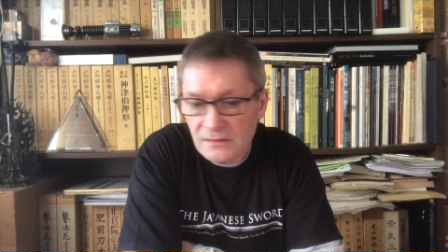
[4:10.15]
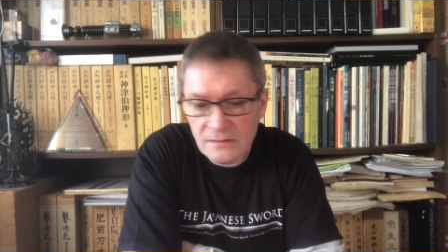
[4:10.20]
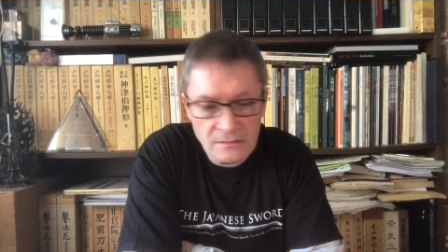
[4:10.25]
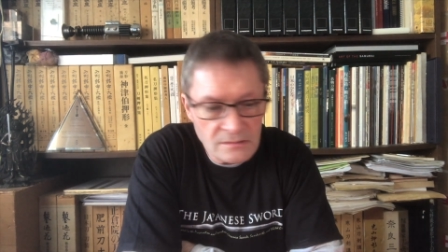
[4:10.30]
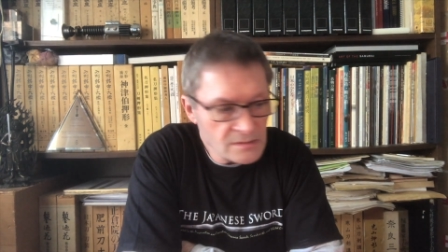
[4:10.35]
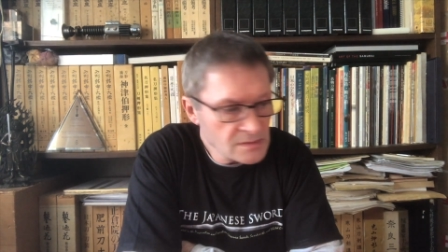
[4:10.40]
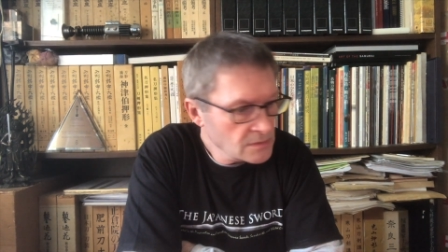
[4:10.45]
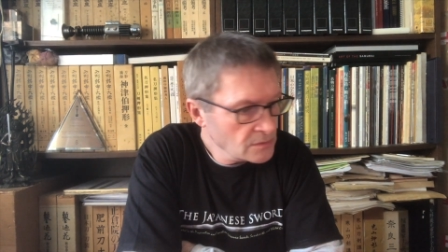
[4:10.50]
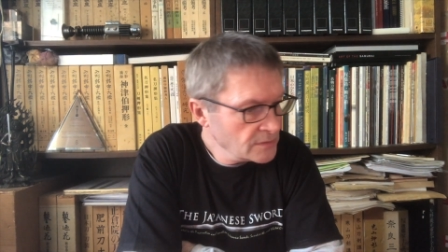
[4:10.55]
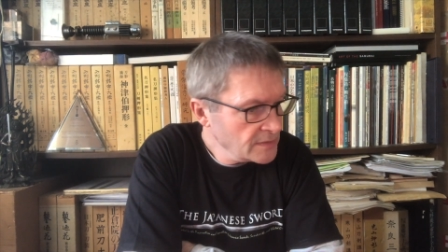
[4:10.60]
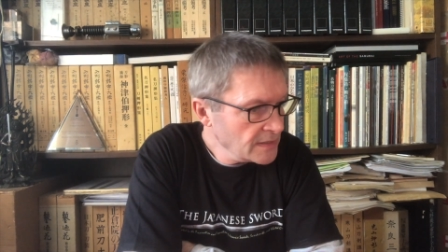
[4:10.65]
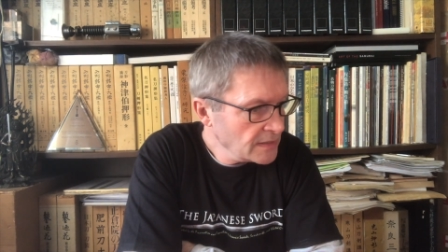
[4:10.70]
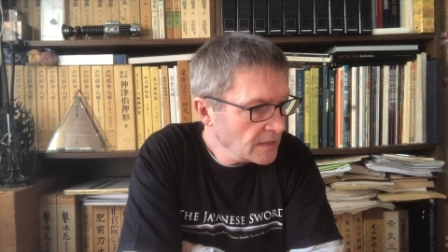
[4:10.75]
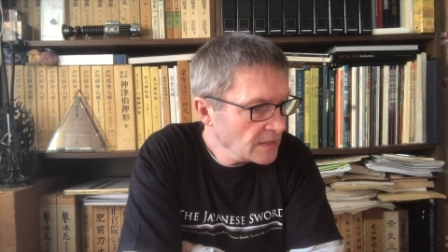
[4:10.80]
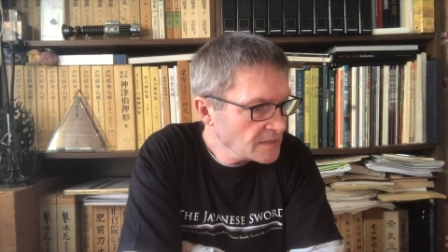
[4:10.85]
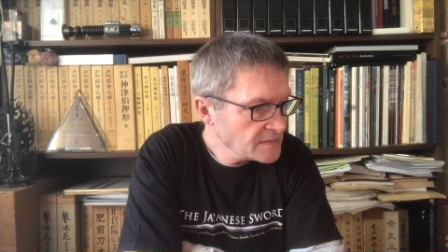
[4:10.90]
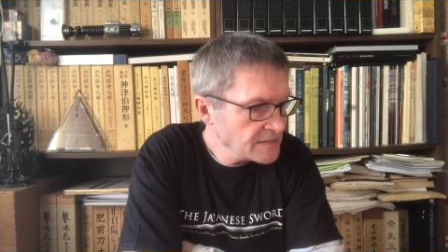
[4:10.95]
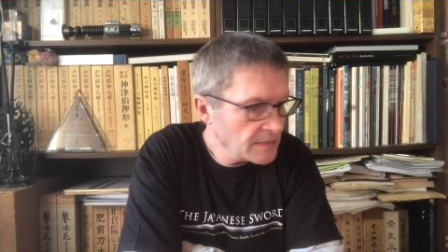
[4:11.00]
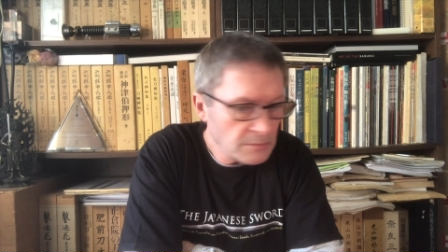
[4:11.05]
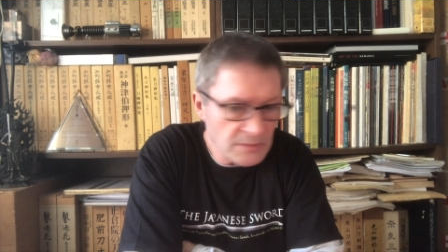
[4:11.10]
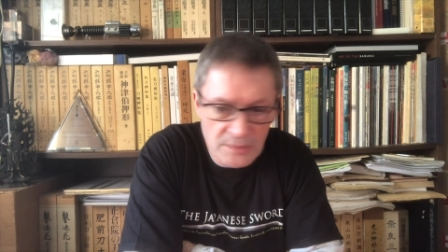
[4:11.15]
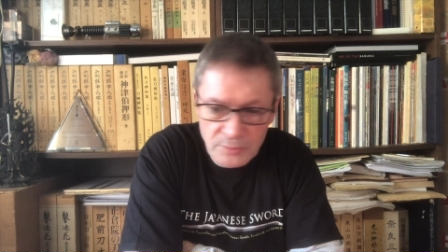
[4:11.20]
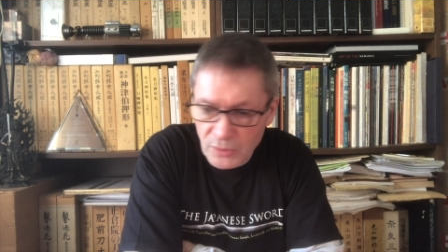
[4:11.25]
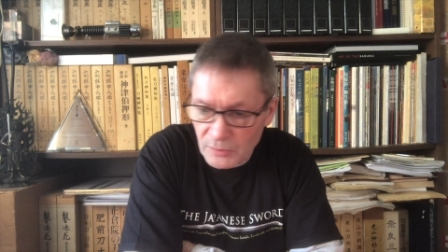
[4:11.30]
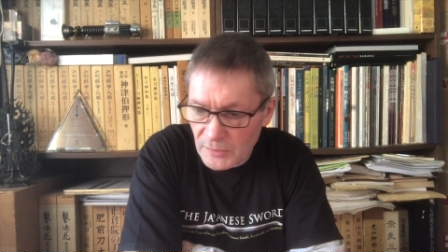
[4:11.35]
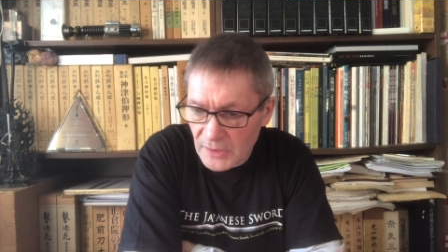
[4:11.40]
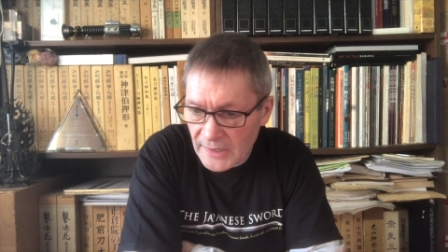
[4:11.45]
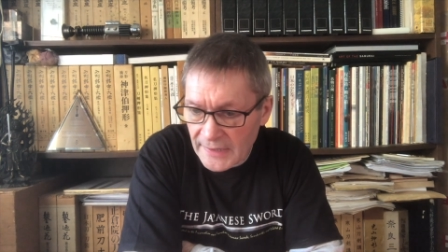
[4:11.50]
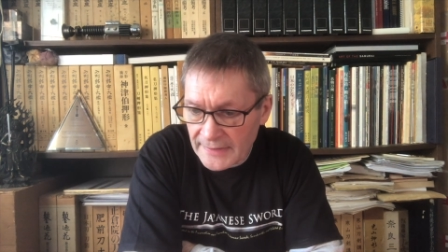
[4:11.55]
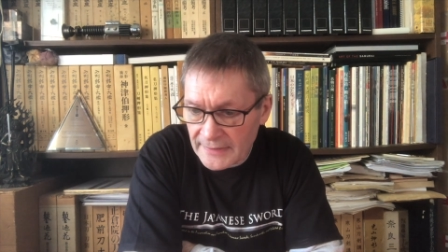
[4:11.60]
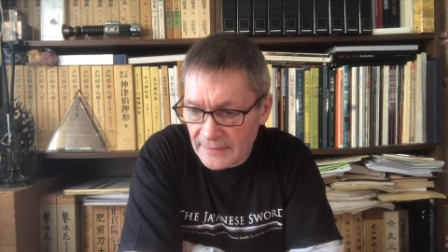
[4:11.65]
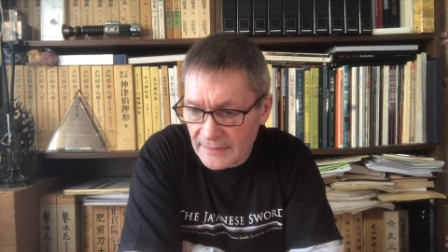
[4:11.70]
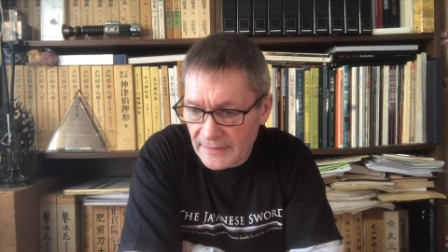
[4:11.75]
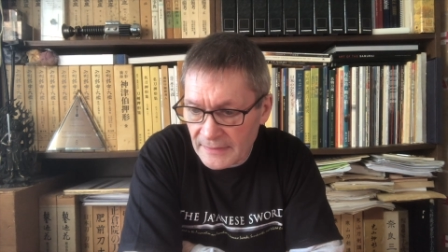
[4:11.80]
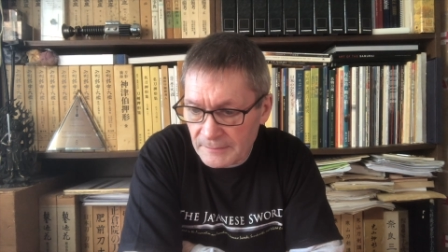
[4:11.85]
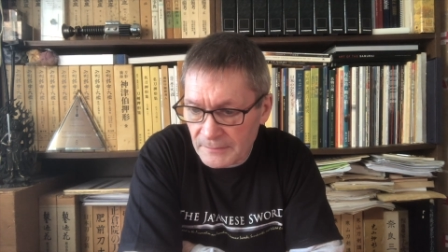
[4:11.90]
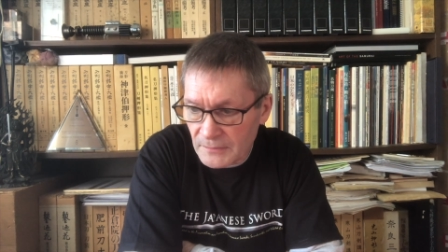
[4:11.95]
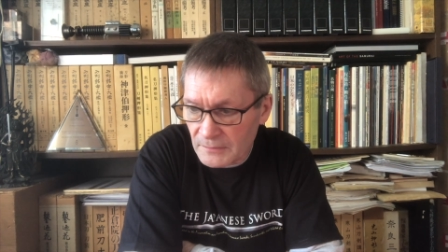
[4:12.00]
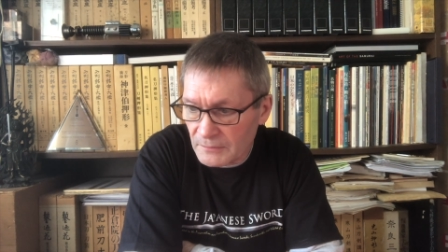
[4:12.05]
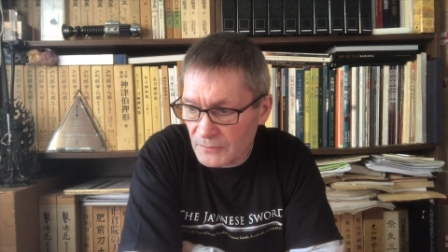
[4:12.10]
So yeah, like I said, I'm going to put my
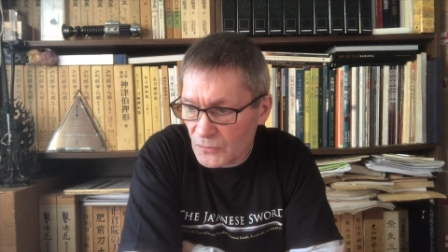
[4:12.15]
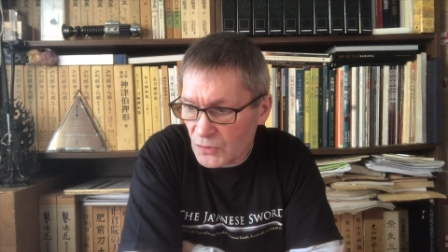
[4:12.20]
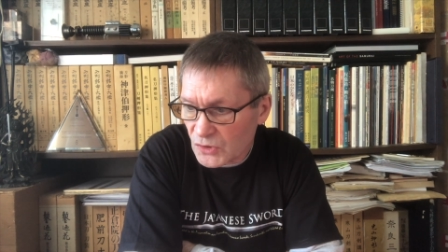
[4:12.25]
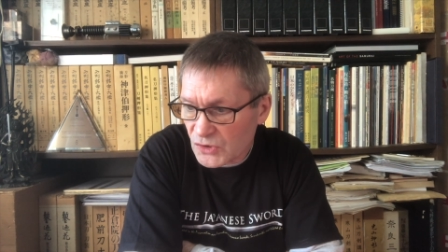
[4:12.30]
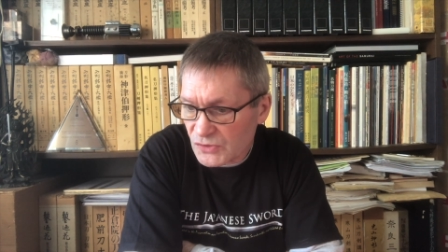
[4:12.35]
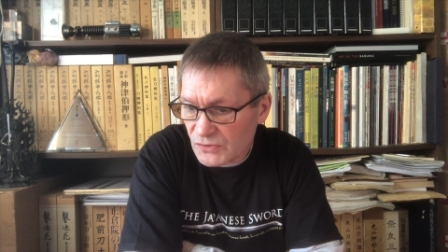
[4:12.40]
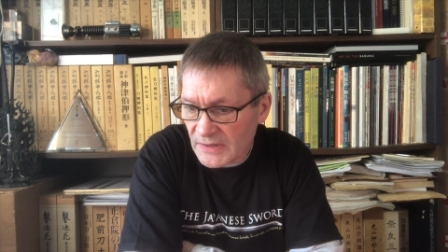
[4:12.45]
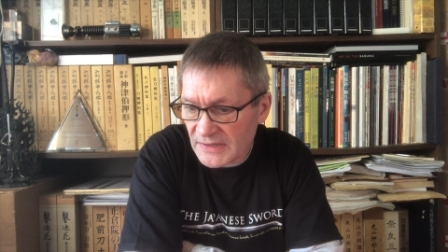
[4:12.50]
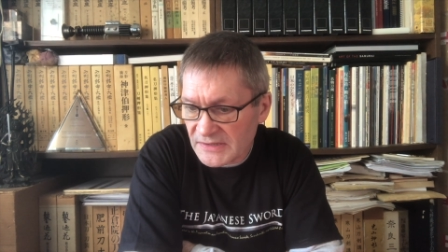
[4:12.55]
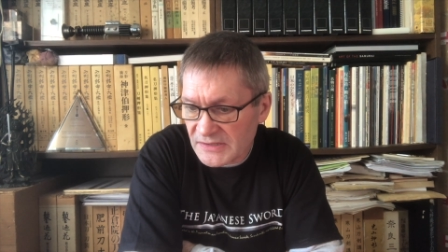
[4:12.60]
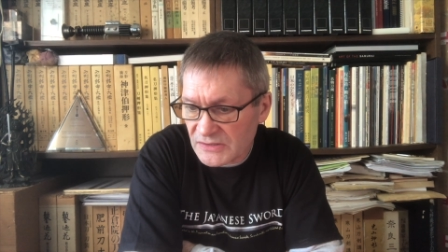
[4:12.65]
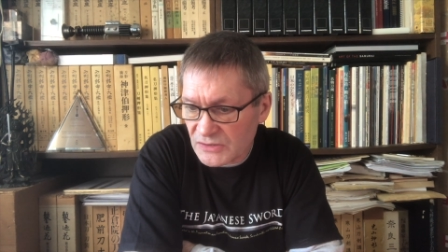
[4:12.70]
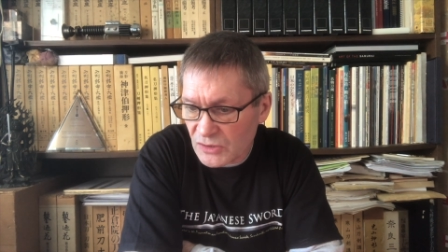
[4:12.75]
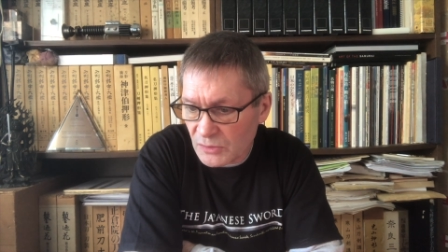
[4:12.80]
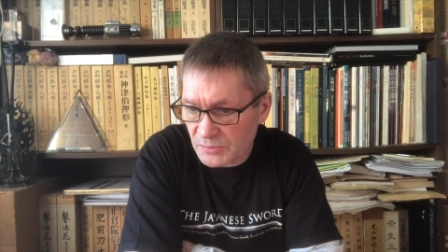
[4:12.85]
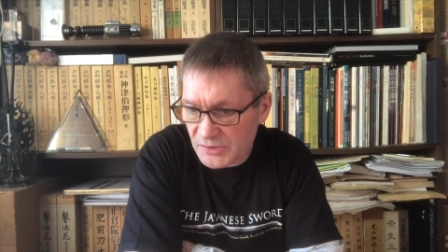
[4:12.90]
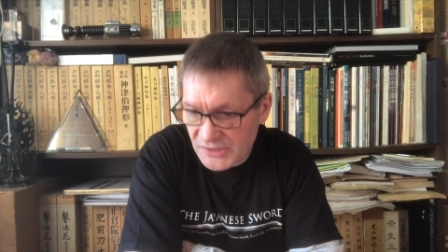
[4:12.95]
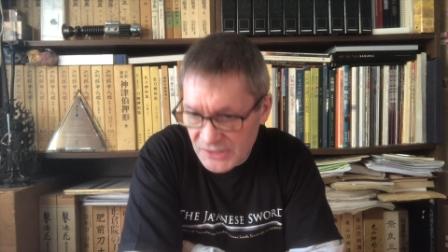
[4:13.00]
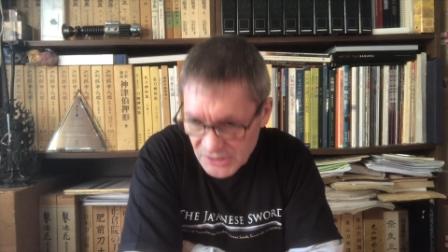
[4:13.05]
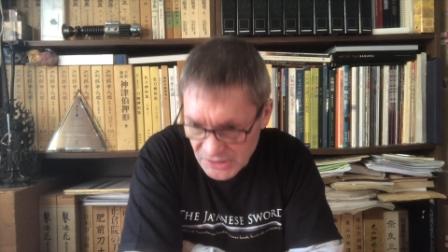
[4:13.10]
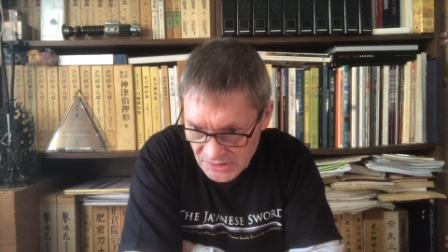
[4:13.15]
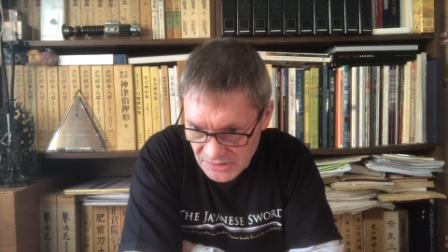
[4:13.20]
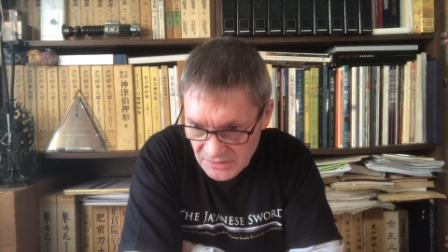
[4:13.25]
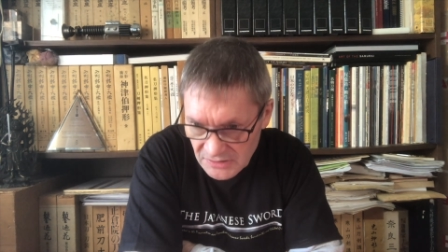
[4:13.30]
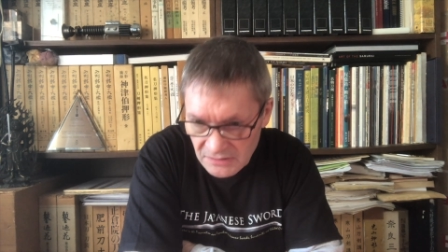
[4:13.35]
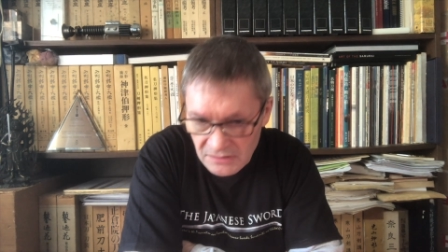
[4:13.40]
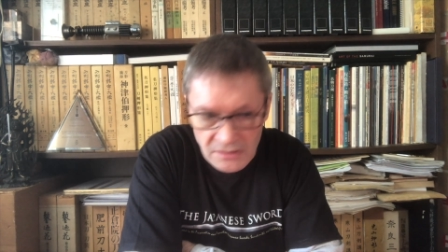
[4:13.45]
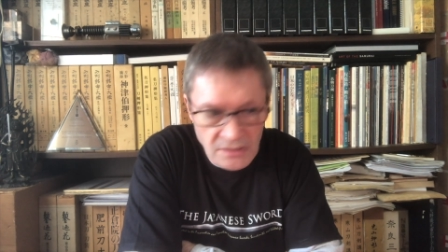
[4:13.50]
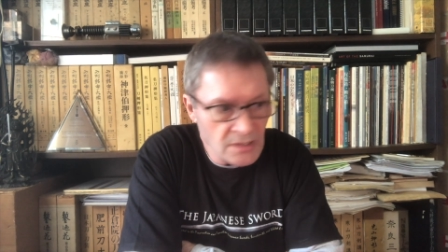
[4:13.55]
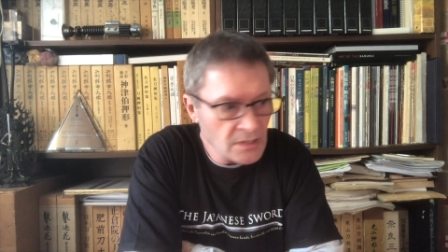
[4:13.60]
koshirai into the competition.